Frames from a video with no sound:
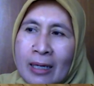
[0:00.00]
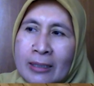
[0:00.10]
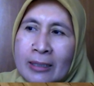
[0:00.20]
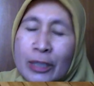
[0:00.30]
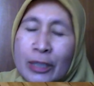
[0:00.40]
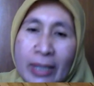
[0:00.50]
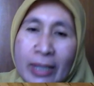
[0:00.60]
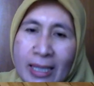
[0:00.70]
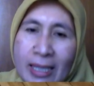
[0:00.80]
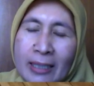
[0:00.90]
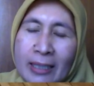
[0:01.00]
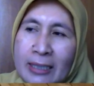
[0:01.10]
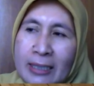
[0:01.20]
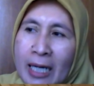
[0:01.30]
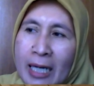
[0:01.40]
Indonesia
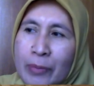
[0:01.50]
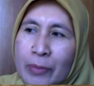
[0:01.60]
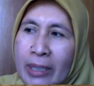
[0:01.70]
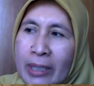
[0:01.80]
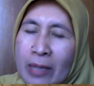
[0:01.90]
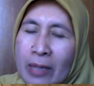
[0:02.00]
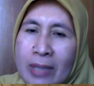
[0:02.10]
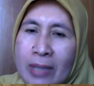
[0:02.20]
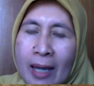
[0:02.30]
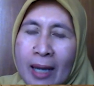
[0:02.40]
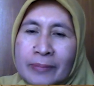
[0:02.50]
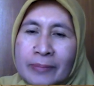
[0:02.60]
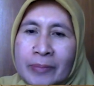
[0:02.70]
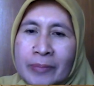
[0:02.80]
and Negara Brunei Darussalam